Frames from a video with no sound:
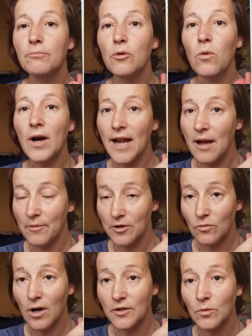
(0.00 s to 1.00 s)
But what
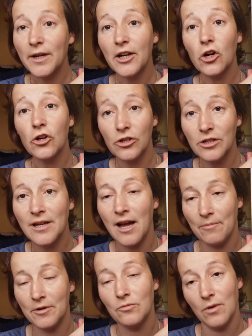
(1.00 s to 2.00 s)
happened was, what I heard
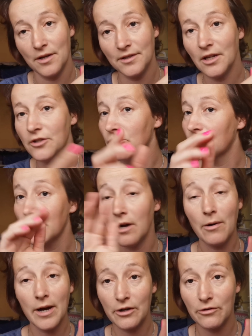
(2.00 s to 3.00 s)
happened was, I don't know
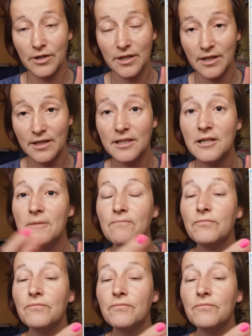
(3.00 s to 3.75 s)
how accurate it is,